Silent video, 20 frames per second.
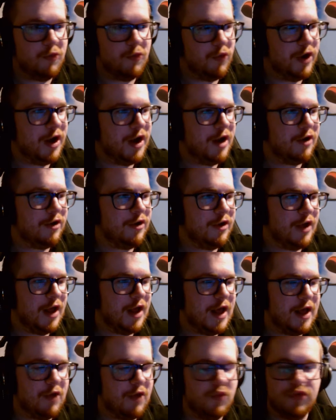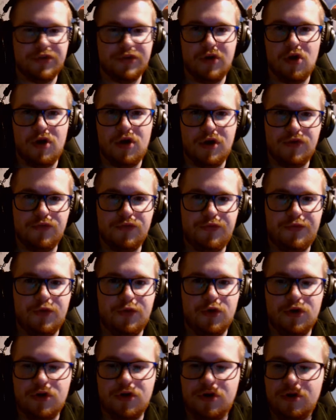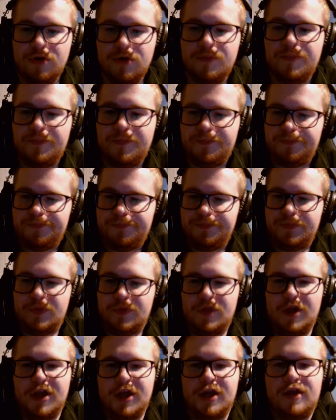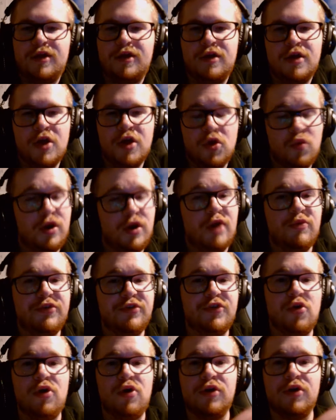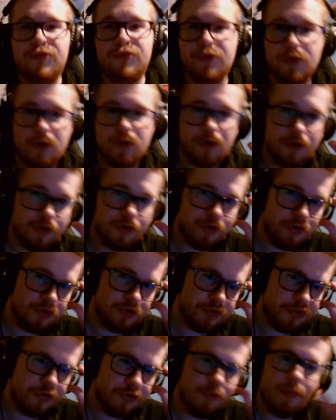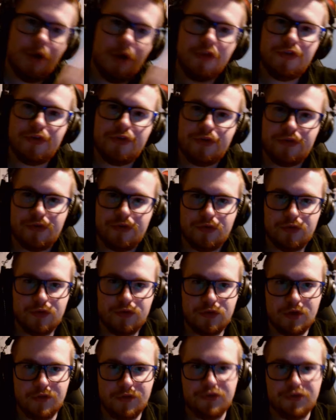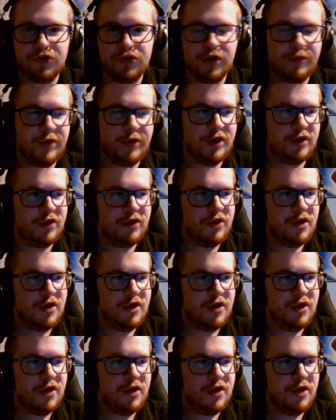When I was gone for, 2 months of streaming,